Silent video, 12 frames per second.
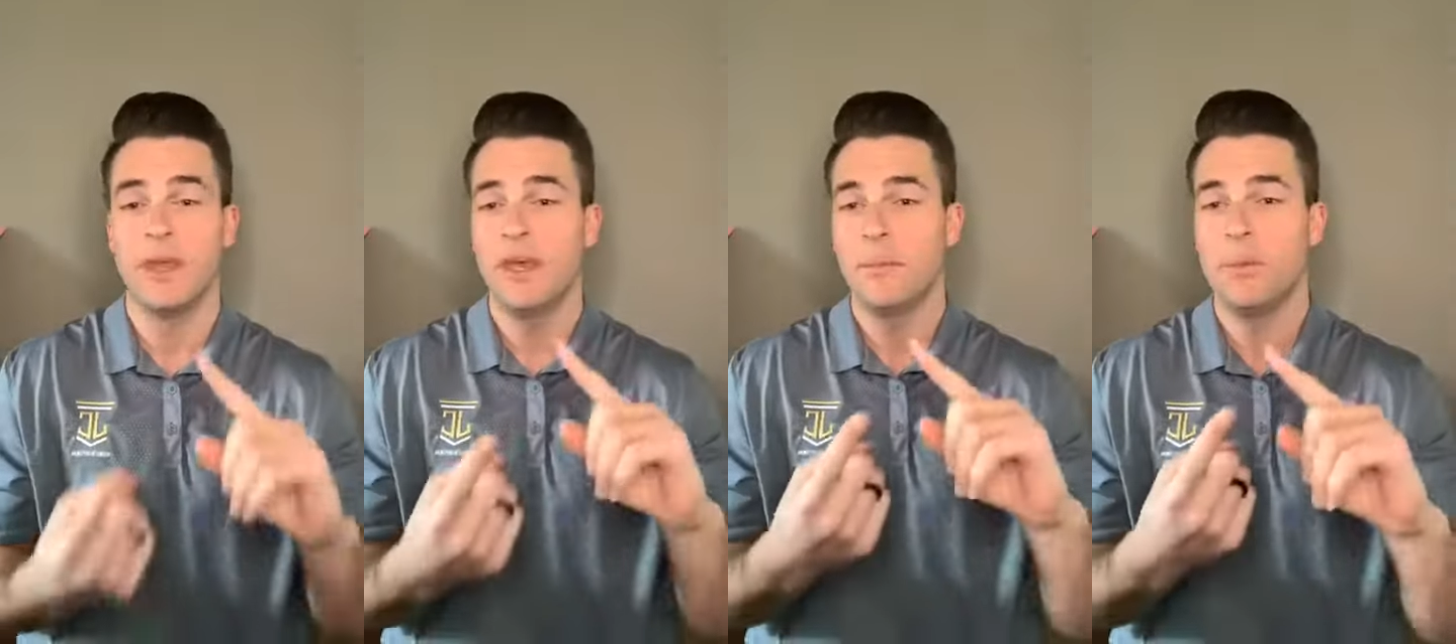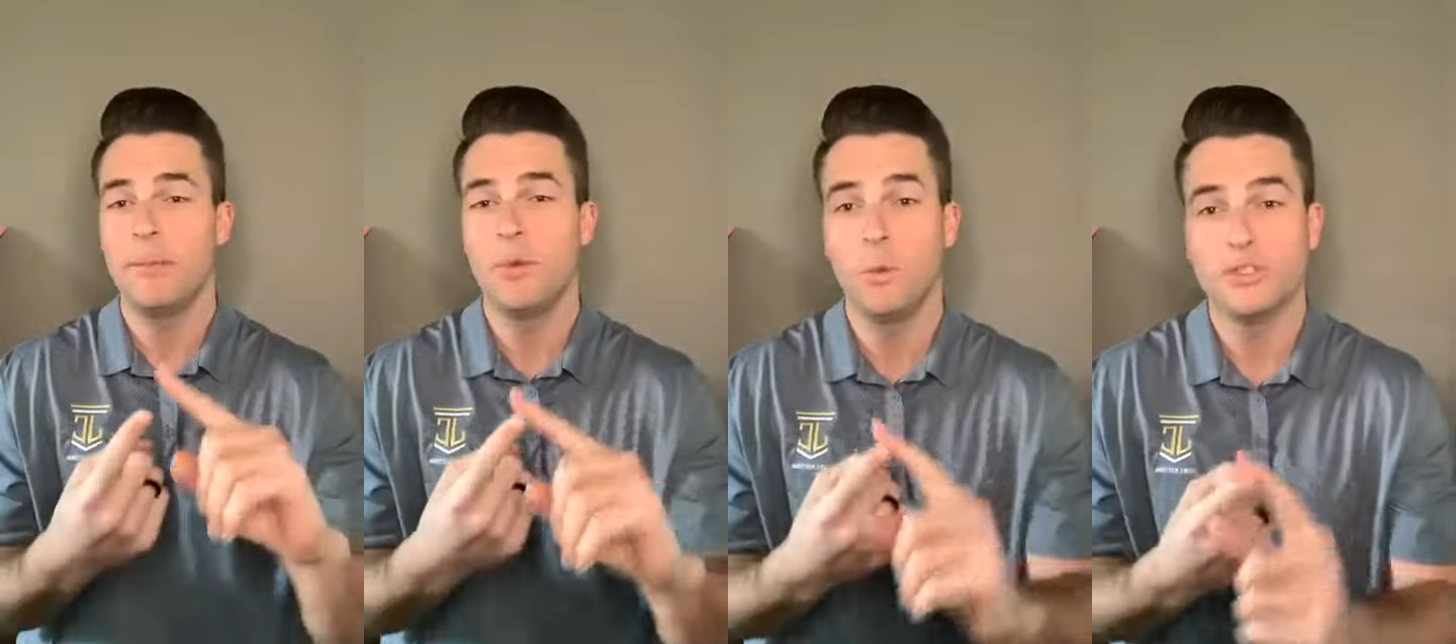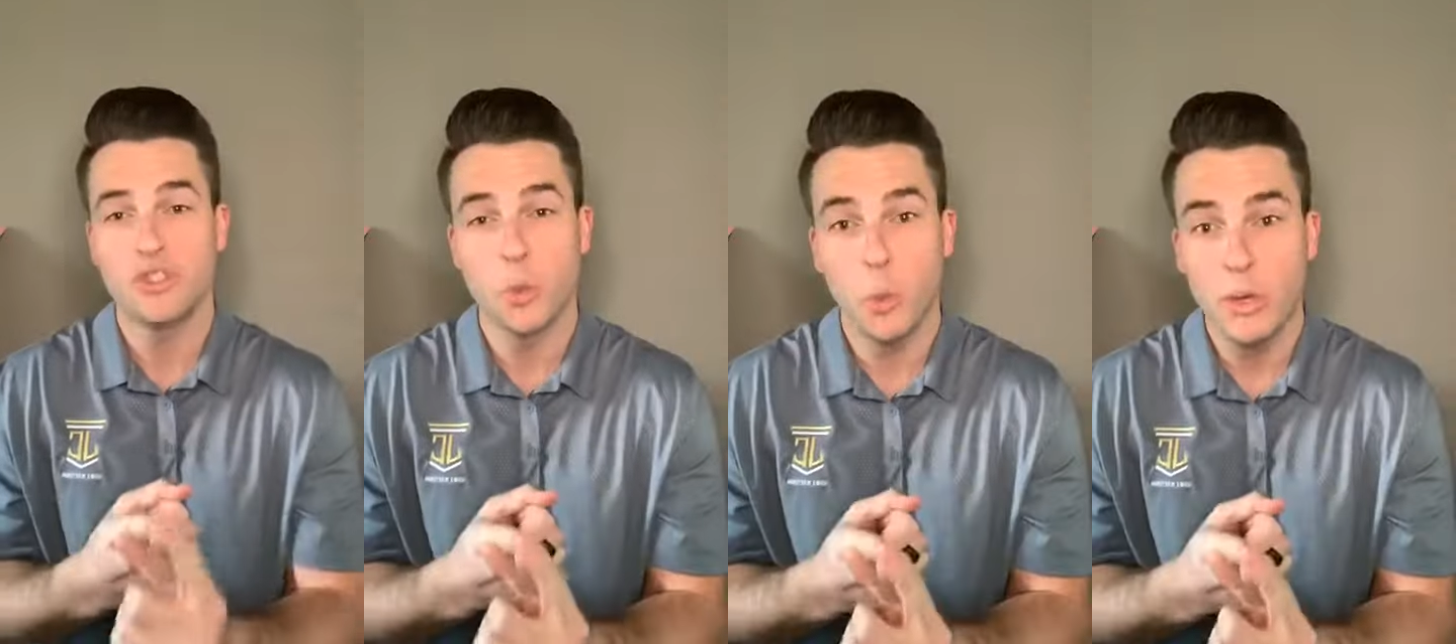maybe once
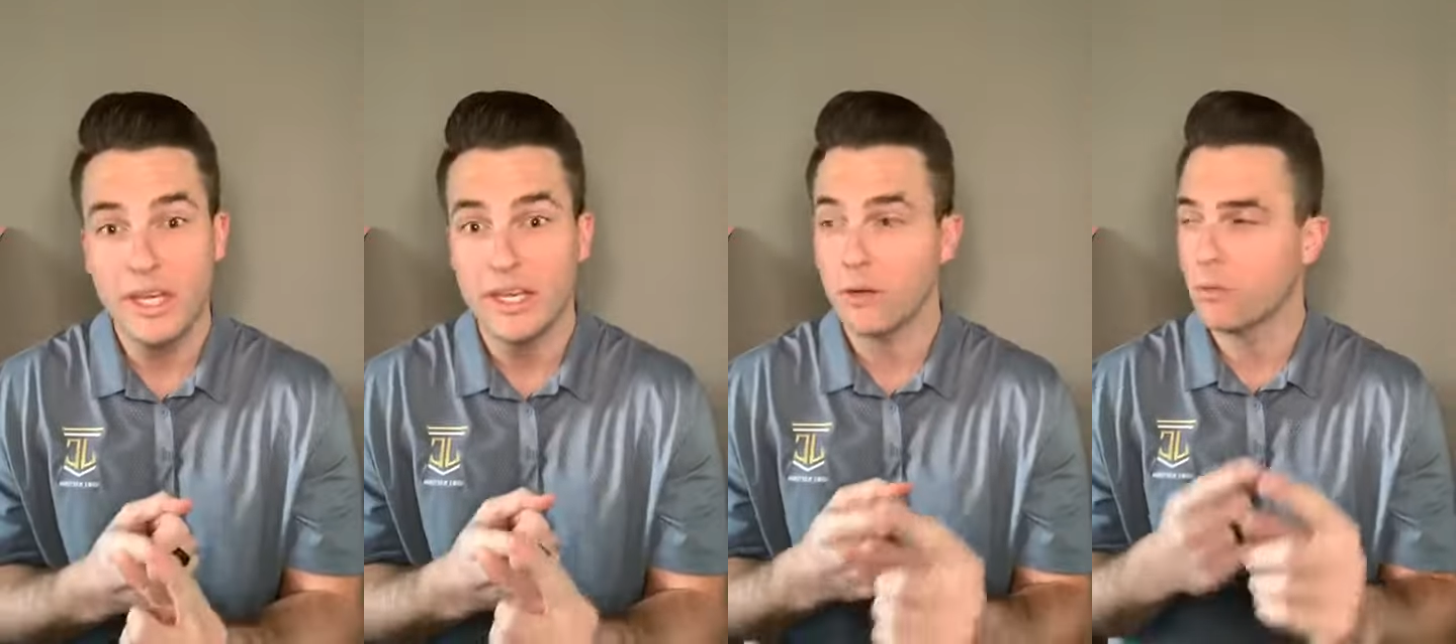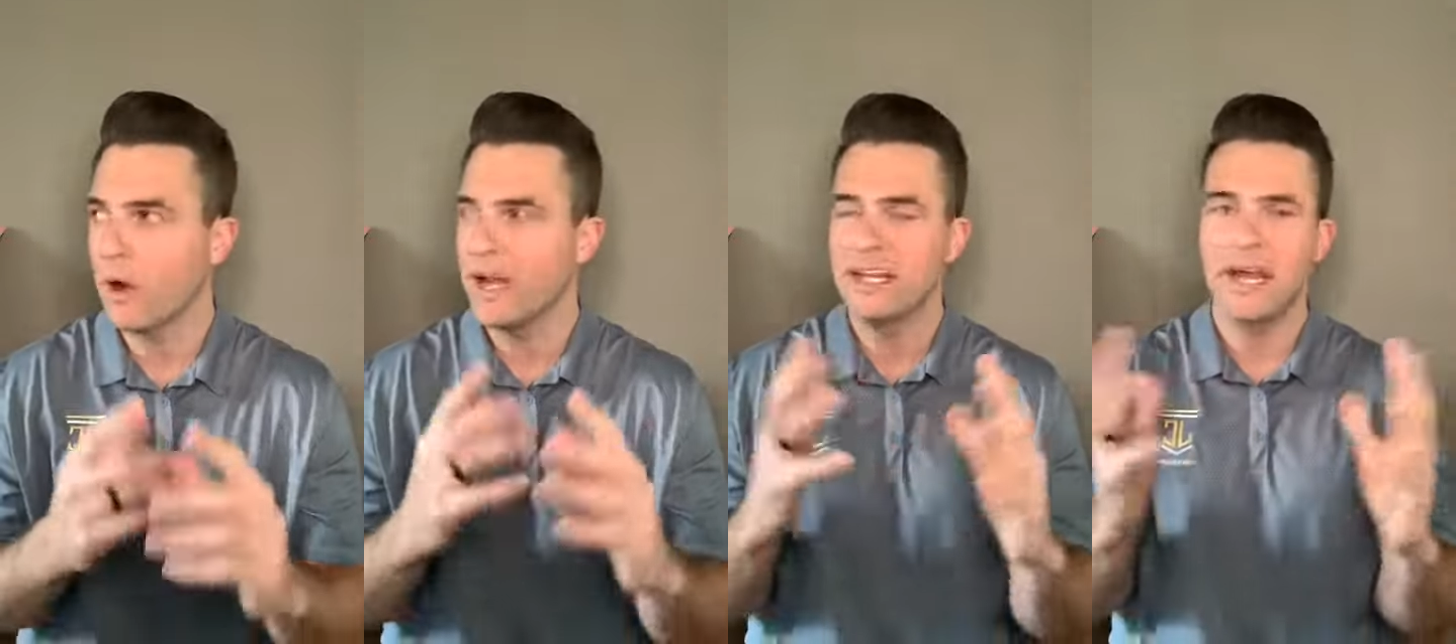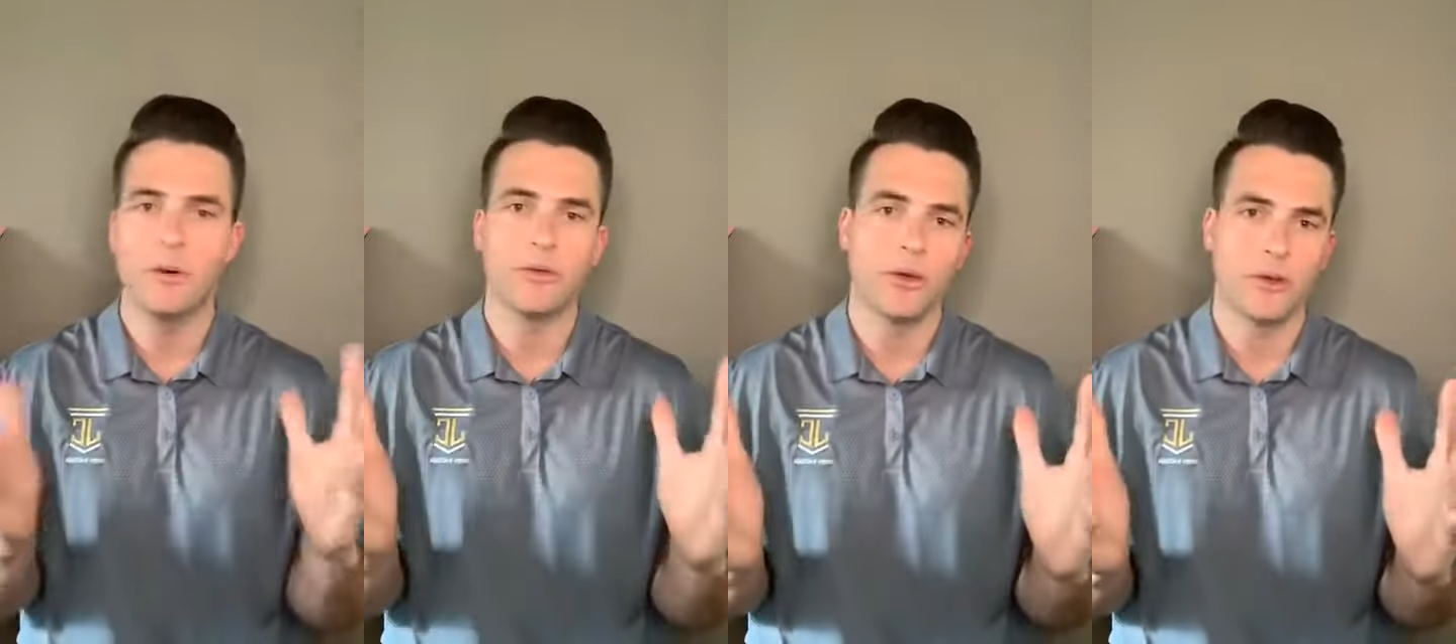a week right now
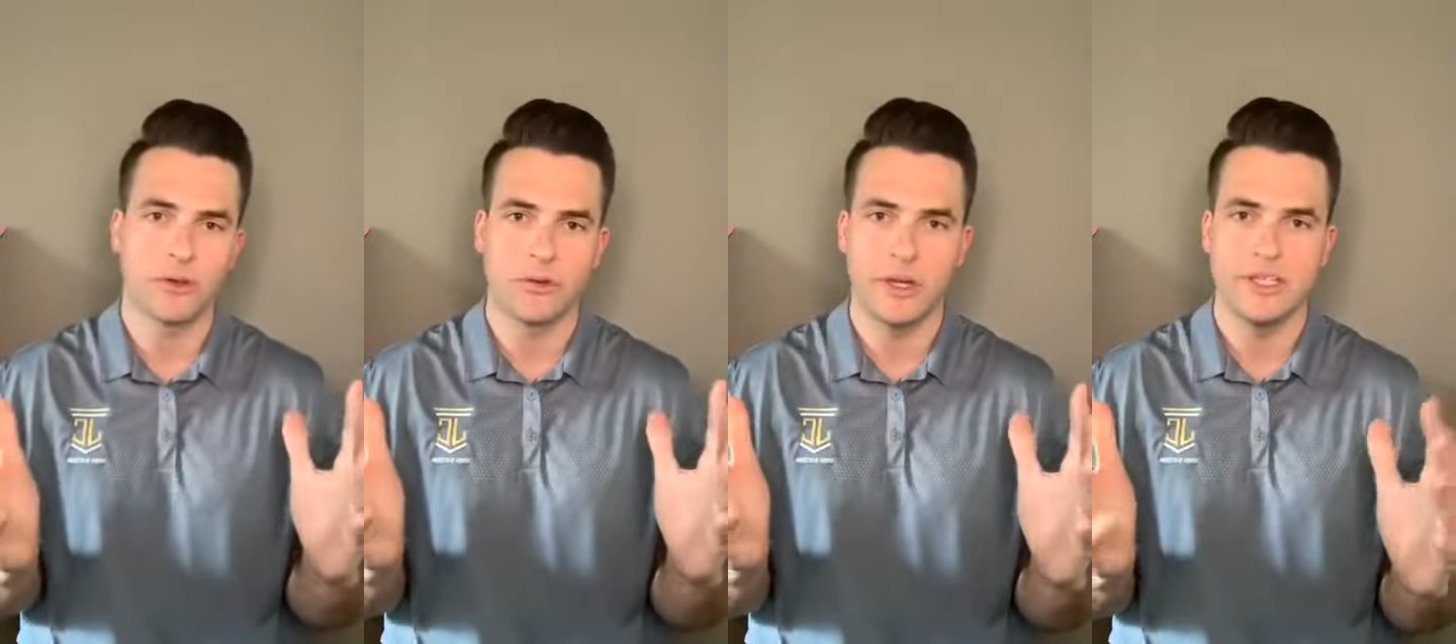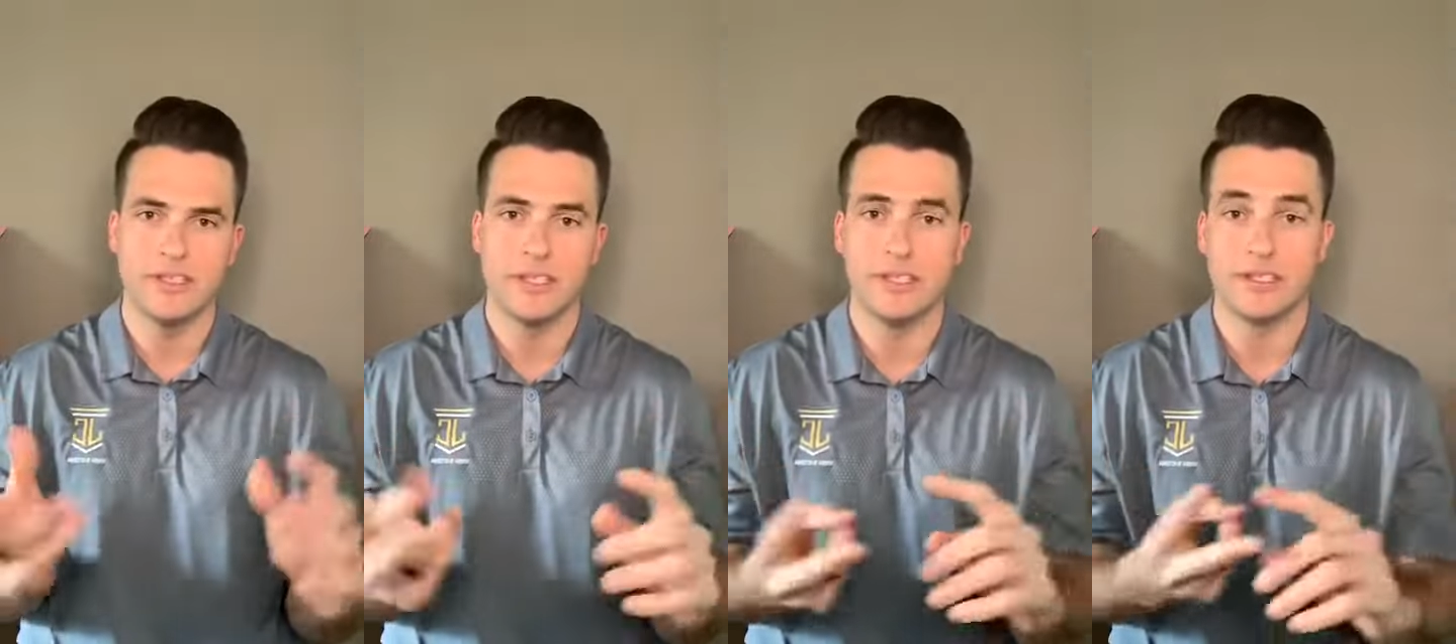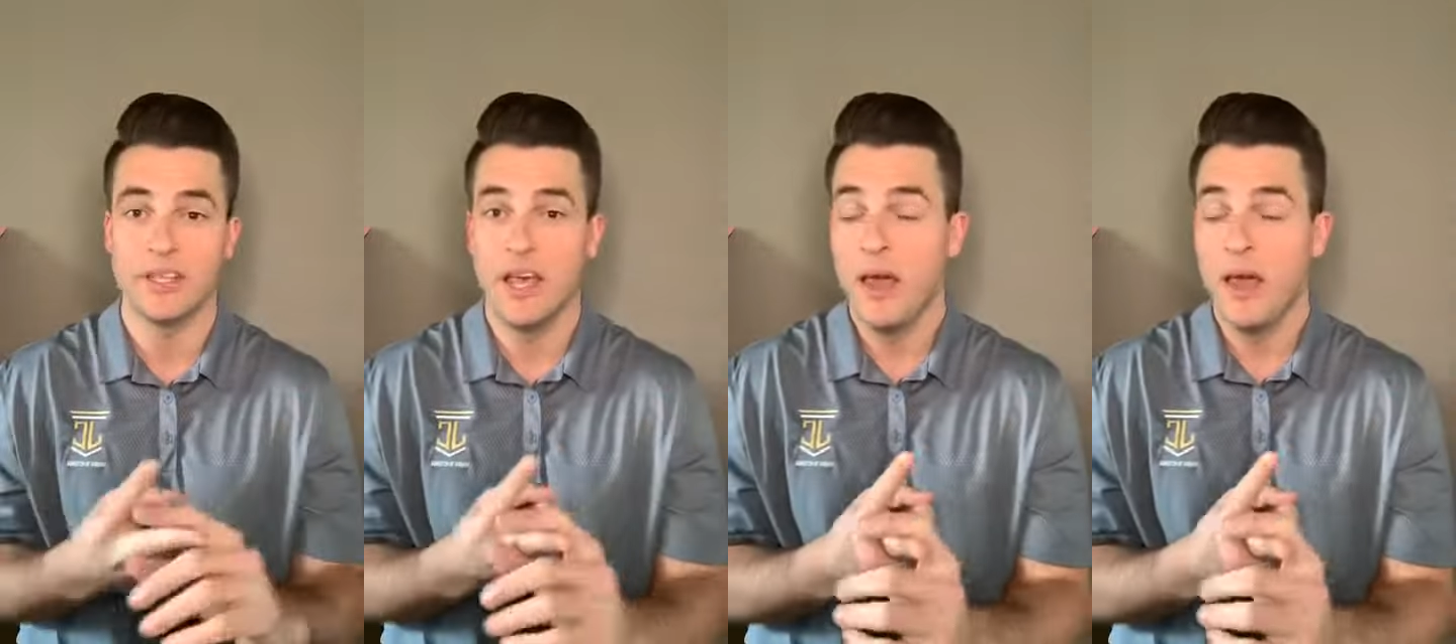with all the craziness,